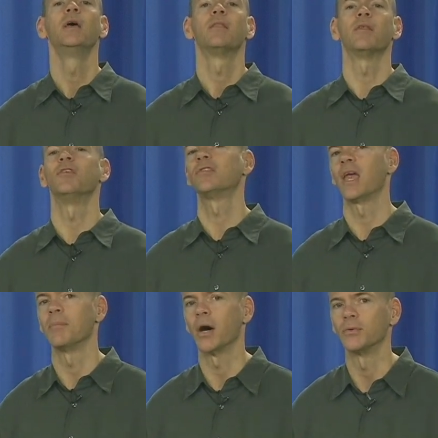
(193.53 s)
that this
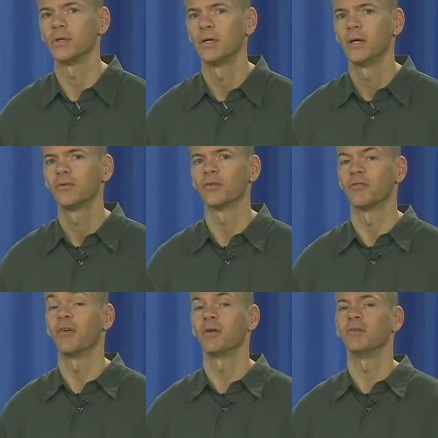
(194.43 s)
came out. So it's a
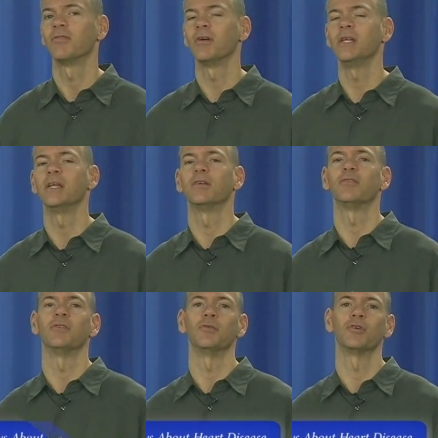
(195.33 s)
very, very neat
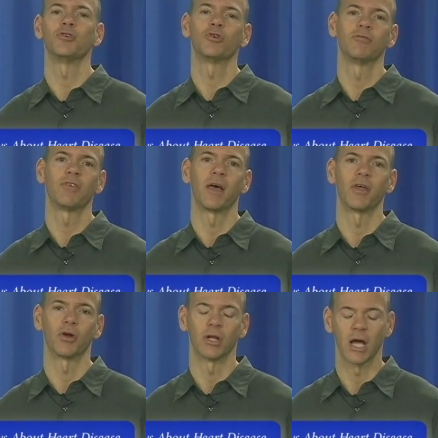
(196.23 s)
interview. You can find
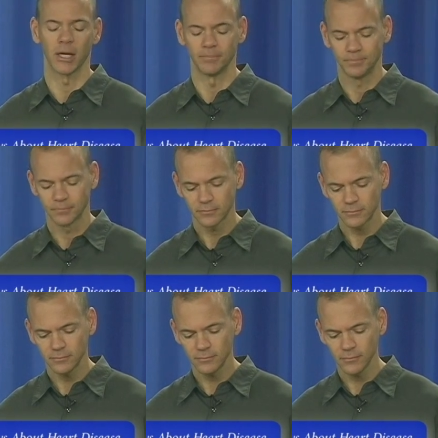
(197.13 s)
that online.
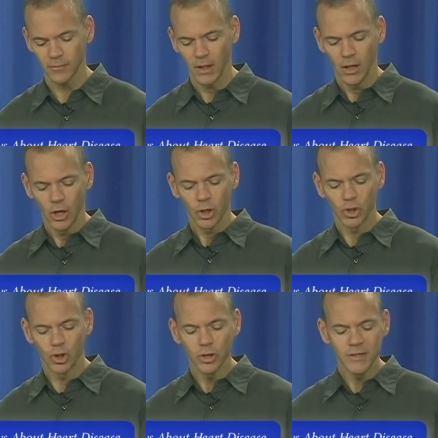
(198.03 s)

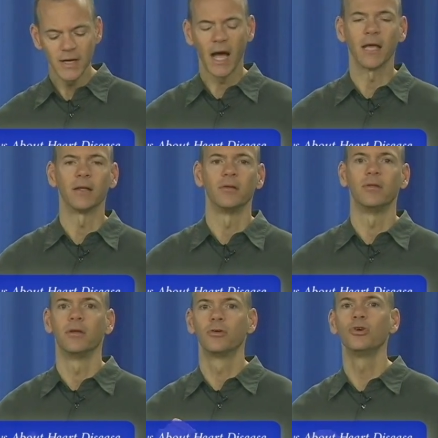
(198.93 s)
Good, di
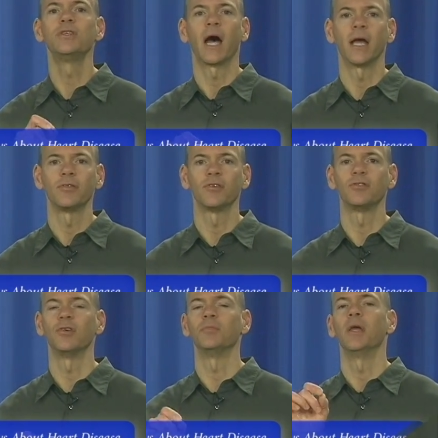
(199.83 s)
good diets,
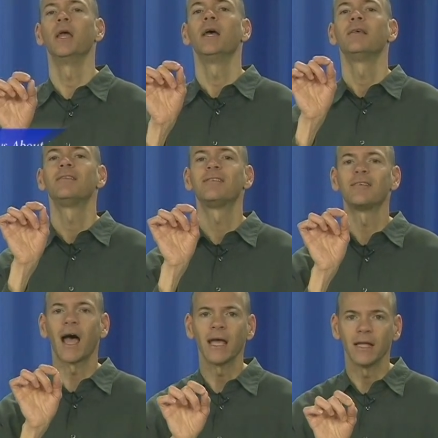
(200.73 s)
excuse me,
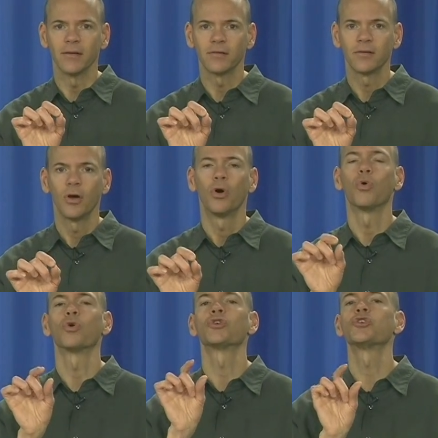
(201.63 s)
silence
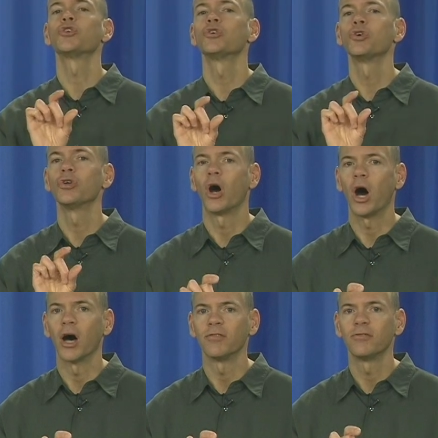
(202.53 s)
or turn
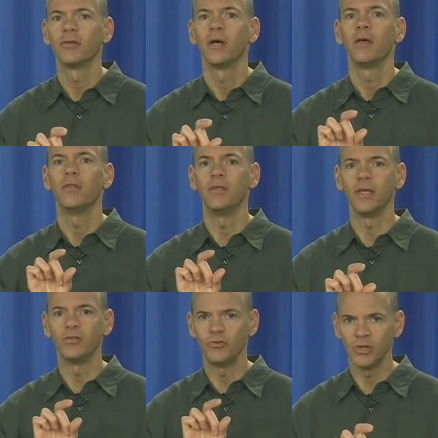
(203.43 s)
off
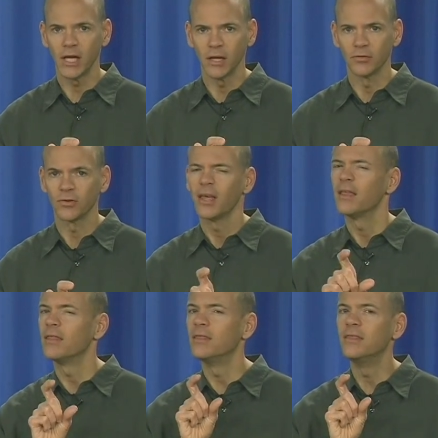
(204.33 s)
these genes.
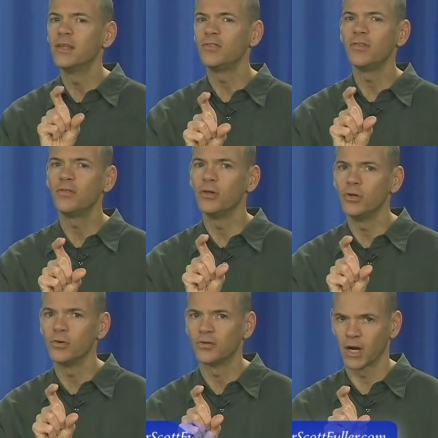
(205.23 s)
This is the
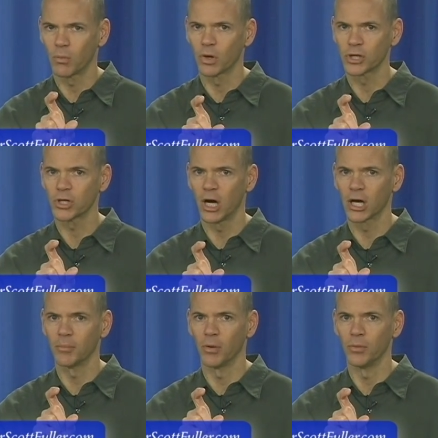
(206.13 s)
news that I want to
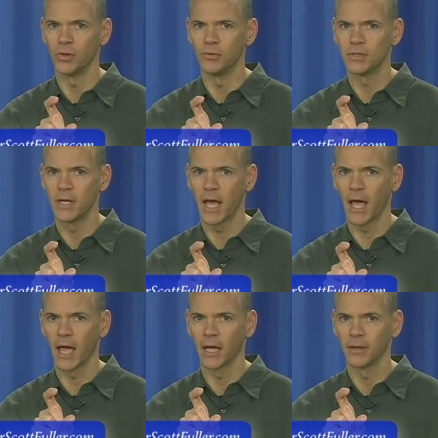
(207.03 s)
talk about with you
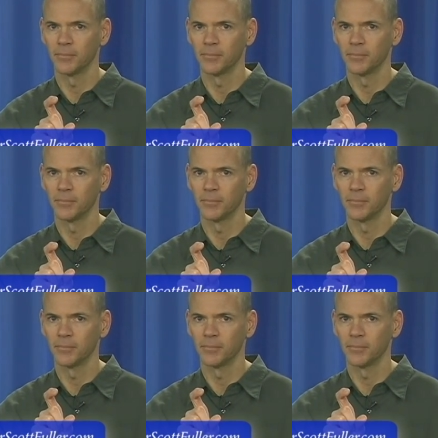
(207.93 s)
today.